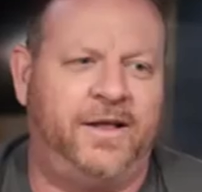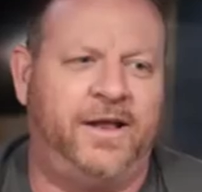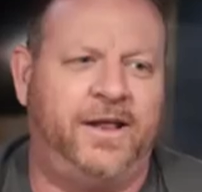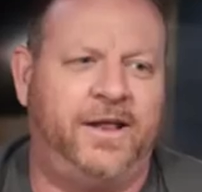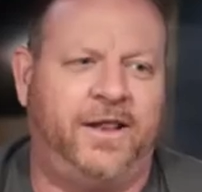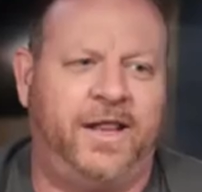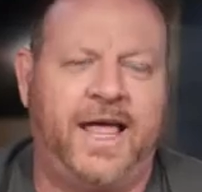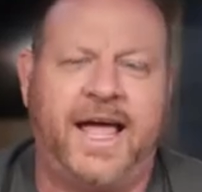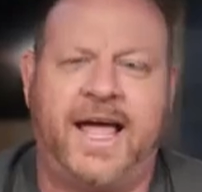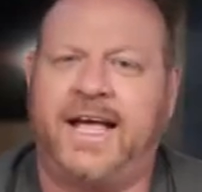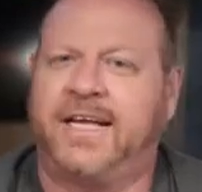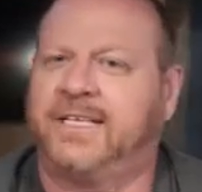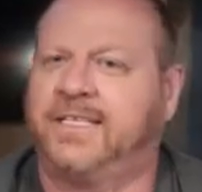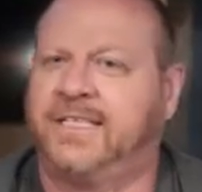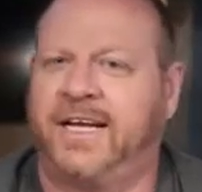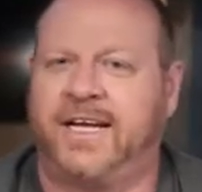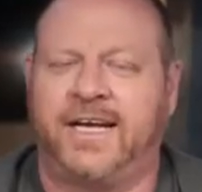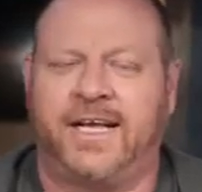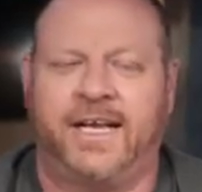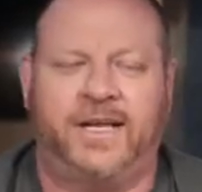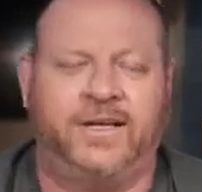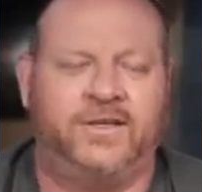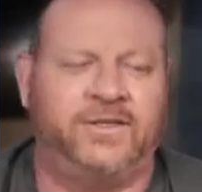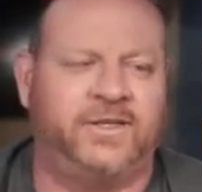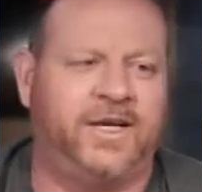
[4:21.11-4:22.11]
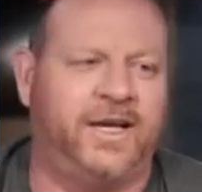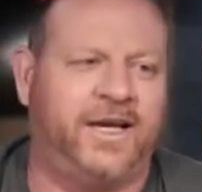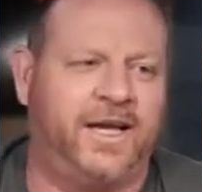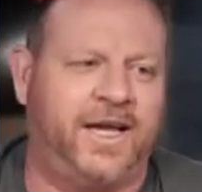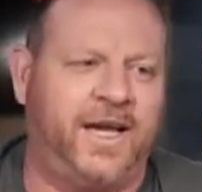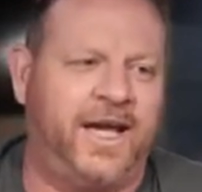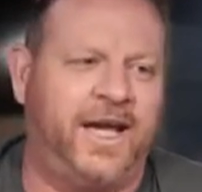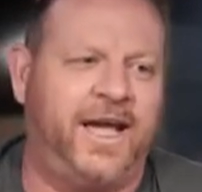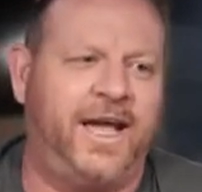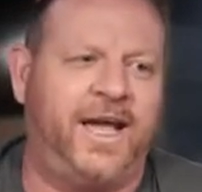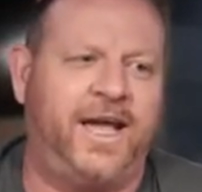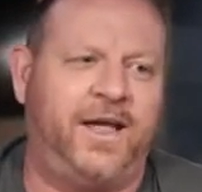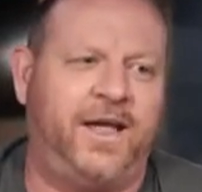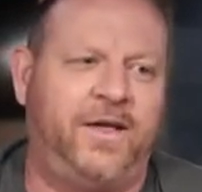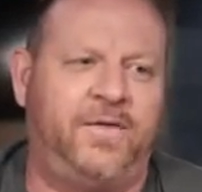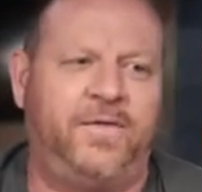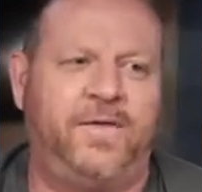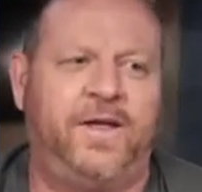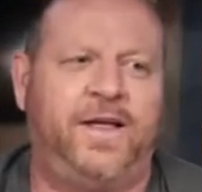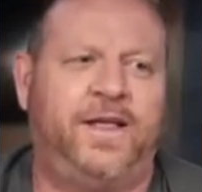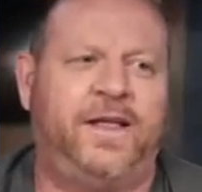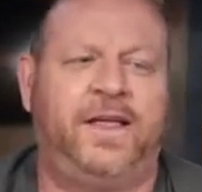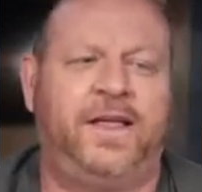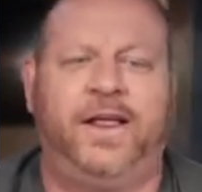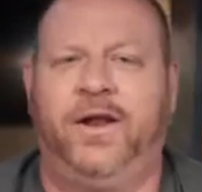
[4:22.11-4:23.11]
last second he's like, hey,
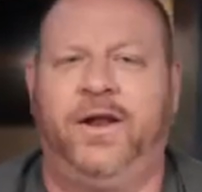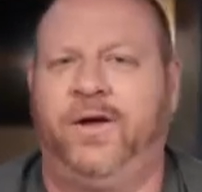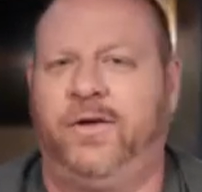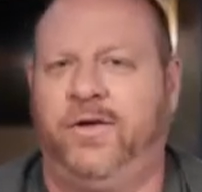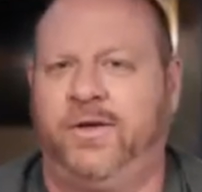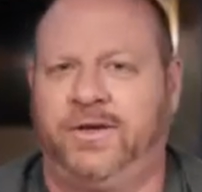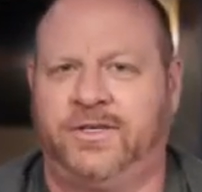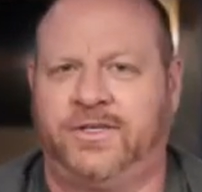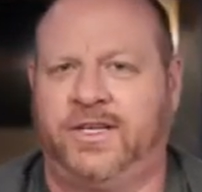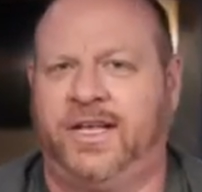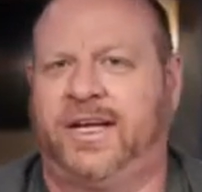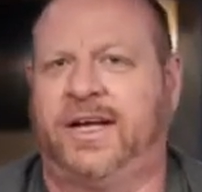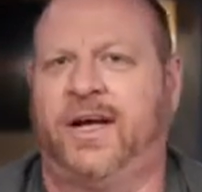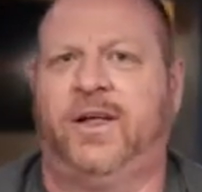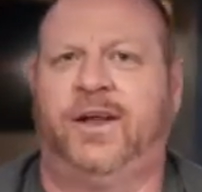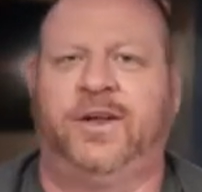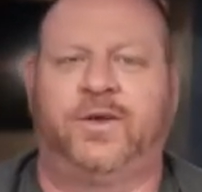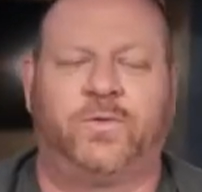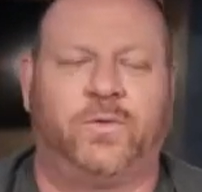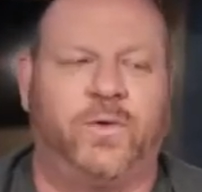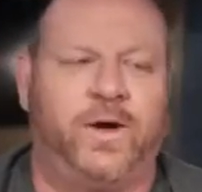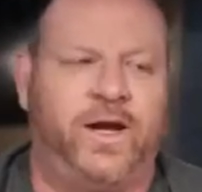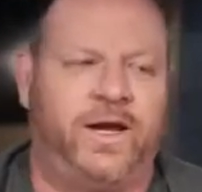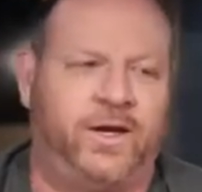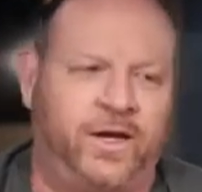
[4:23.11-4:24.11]
he's like on his way.